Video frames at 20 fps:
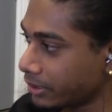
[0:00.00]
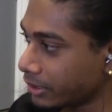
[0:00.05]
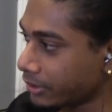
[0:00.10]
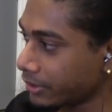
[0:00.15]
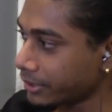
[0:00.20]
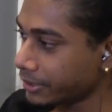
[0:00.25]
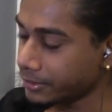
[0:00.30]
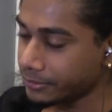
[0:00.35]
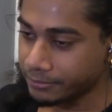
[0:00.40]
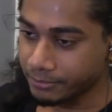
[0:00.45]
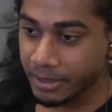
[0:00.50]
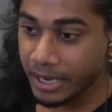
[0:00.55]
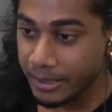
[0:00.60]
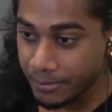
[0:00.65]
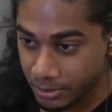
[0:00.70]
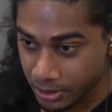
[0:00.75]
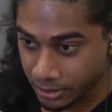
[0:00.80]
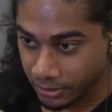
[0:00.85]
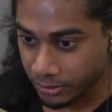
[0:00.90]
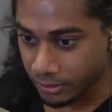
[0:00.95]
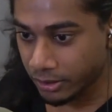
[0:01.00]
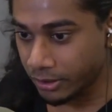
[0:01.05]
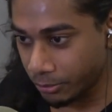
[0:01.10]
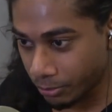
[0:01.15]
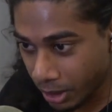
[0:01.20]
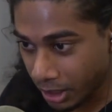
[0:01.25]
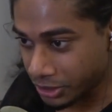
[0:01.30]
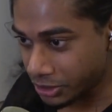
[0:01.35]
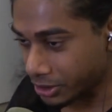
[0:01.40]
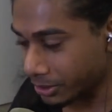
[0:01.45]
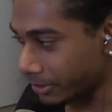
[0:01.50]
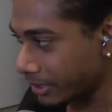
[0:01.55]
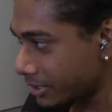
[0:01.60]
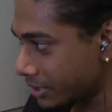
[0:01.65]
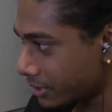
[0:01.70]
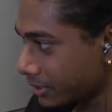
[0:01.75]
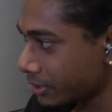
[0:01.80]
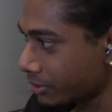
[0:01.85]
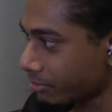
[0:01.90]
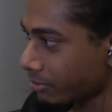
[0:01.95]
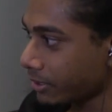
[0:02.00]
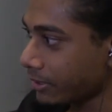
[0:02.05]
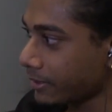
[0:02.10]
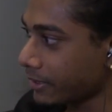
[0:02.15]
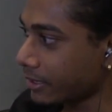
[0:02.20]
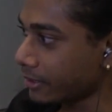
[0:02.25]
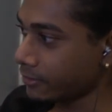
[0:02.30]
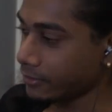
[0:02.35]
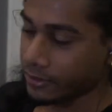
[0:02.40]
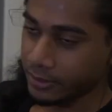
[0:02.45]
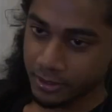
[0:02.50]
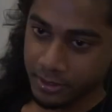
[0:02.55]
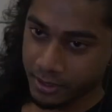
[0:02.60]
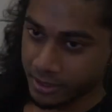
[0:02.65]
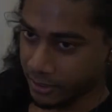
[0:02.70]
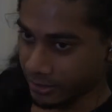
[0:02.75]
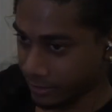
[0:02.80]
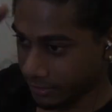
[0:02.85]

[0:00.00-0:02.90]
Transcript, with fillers: All right, maybe I'll watch the rest of this right now. All right,